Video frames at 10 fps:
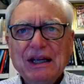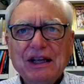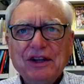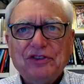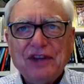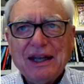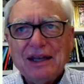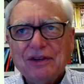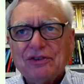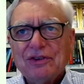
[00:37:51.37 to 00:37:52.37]

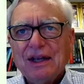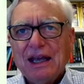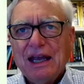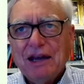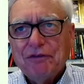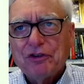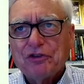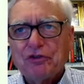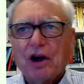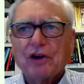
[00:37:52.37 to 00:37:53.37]
Cities,
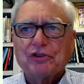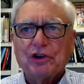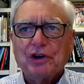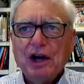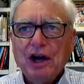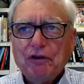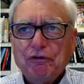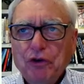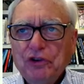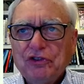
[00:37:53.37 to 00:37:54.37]
infrastructure,
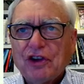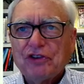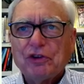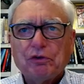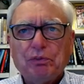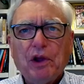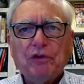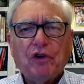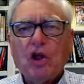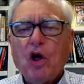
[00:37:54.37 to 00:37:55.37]
food systems built
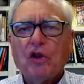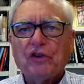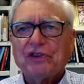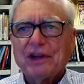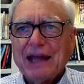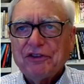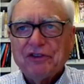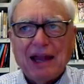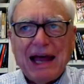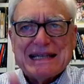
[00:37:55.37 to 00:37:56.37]
for the Holocene, that's
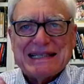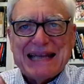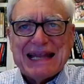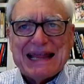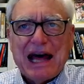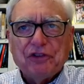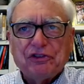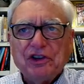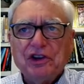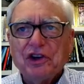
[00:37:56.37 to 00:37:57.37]
the last
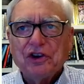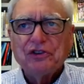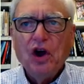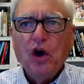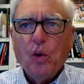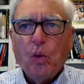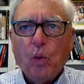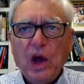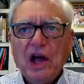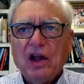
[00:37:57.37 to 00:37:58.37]
10,000 years,
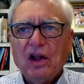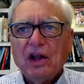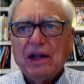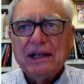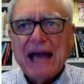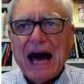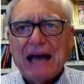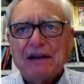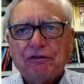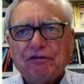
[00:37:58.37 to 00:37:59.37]
will
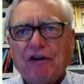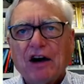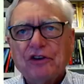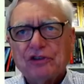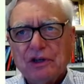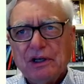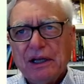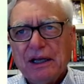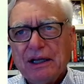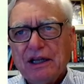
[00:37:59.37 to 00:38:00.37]
not function
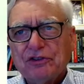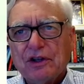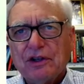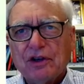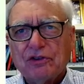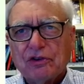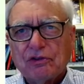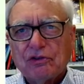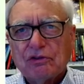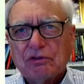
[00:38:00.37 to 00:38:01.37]
in these
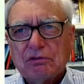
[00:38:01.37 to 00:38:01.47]
conditions.